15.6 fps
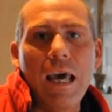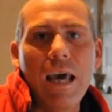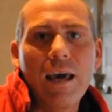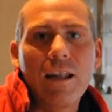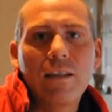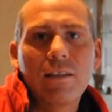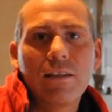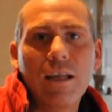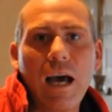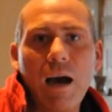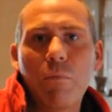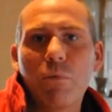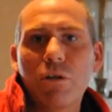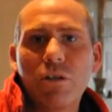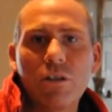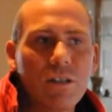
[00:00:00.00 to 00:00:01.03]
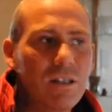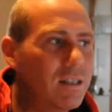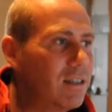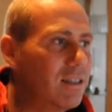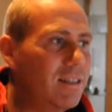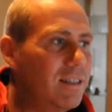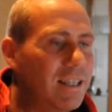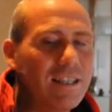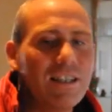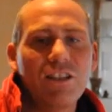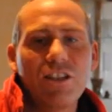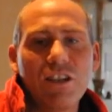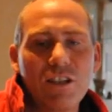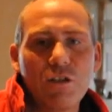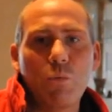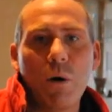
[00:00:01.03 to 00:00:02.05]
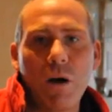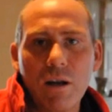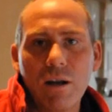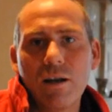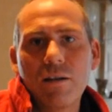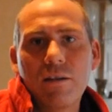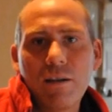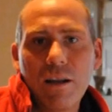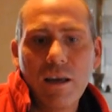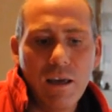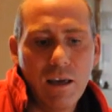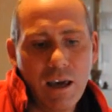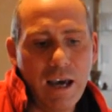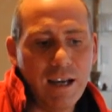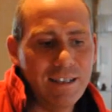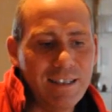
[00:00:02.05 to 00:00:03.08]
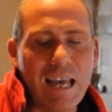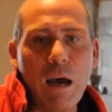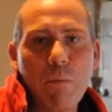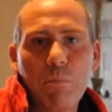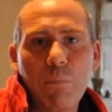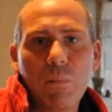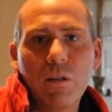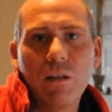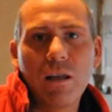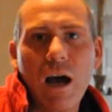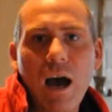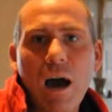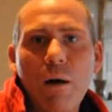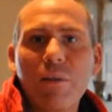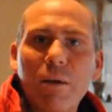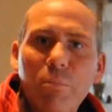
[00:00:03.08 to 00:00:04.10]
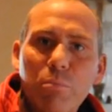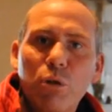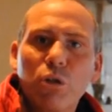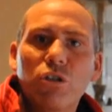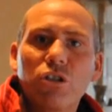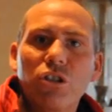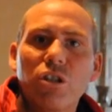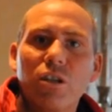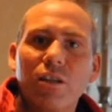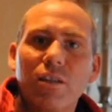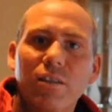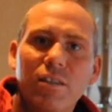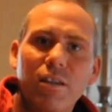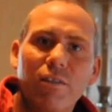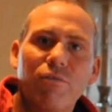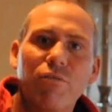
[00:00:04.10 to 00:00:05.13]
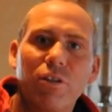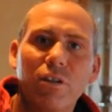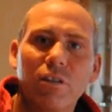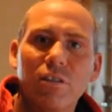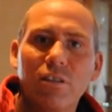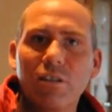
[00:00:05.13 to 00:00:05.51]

and I want to, this is just one example how they put different